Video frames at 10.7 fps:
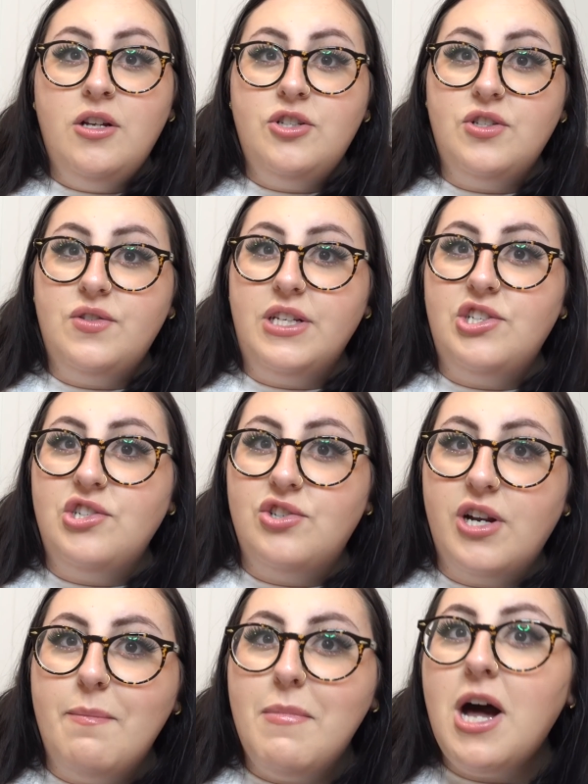just like she's
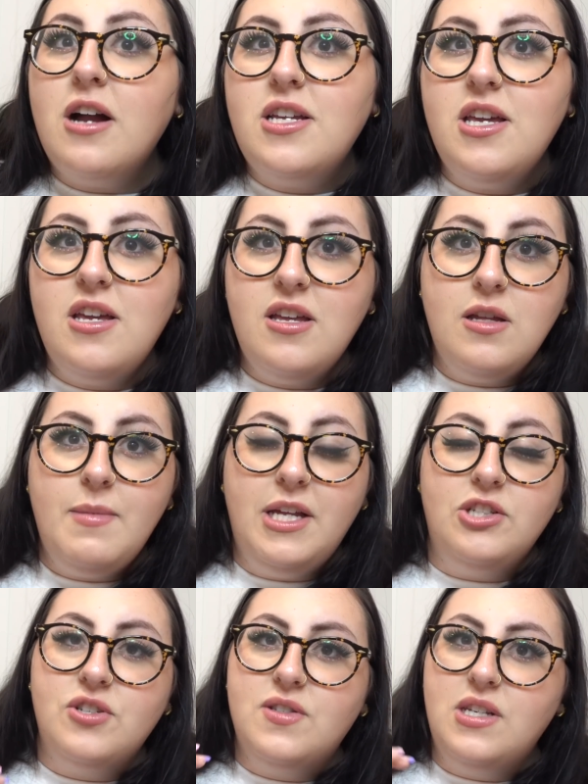trying to mock him
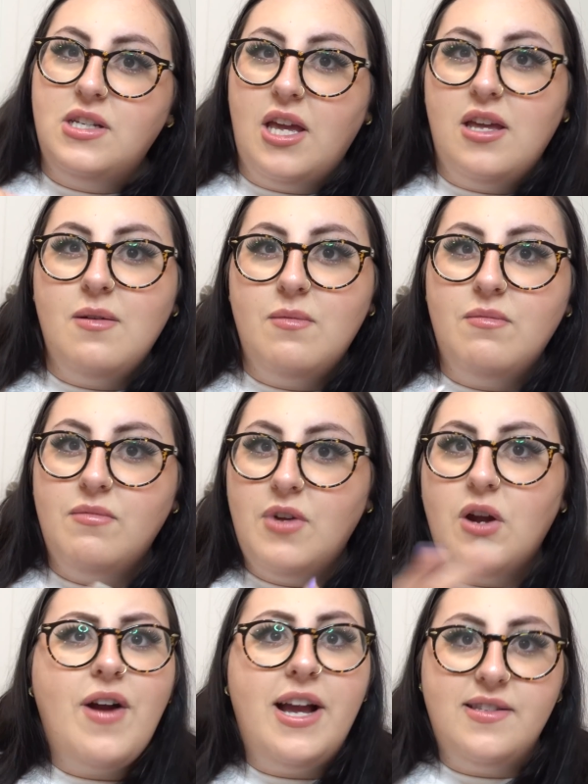and just like get him
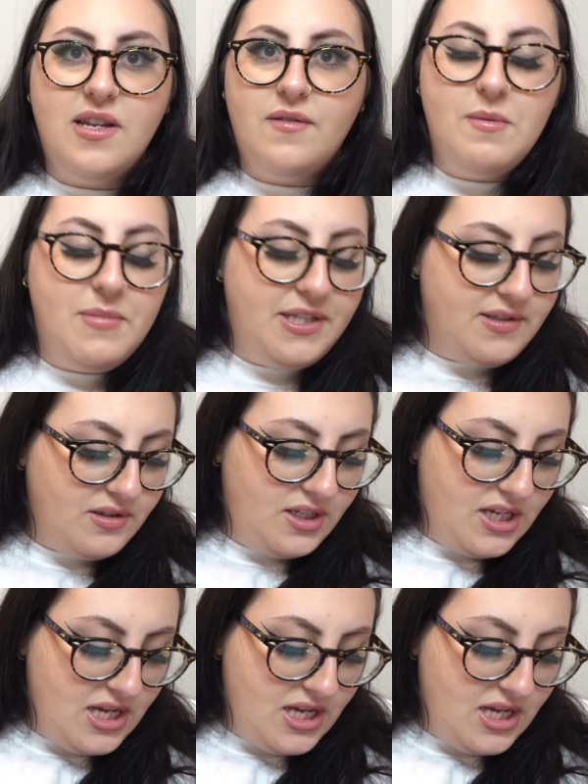a rise out of him, basically.